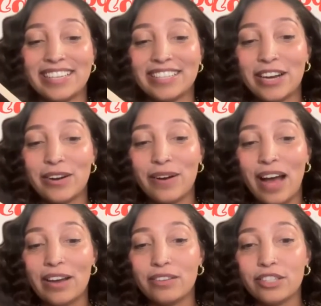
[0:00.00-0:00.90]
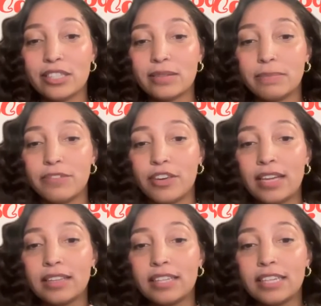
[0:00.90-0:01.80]
So I'll just
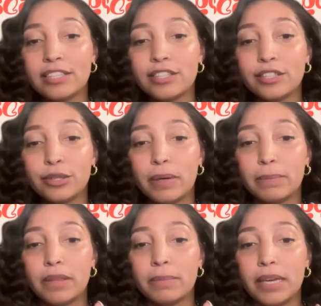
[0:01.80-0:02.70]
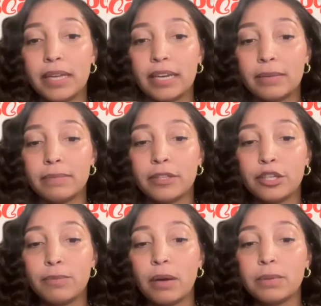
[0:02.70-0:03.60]
gently scoop up the medium.
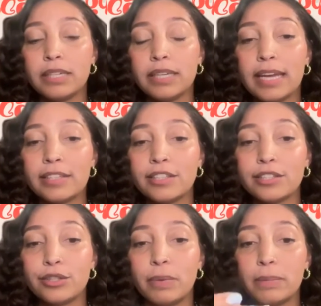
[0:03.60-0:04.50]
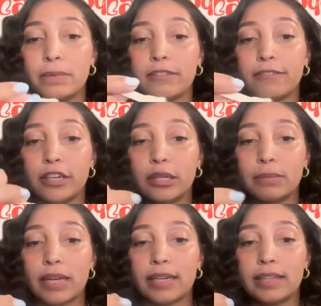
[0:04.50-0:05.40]
You probably can't scoop up the
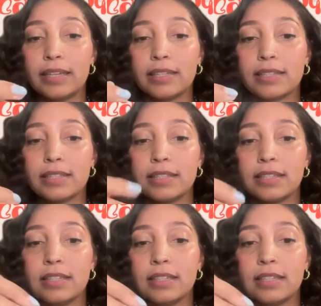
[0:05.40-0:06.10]
firm like this.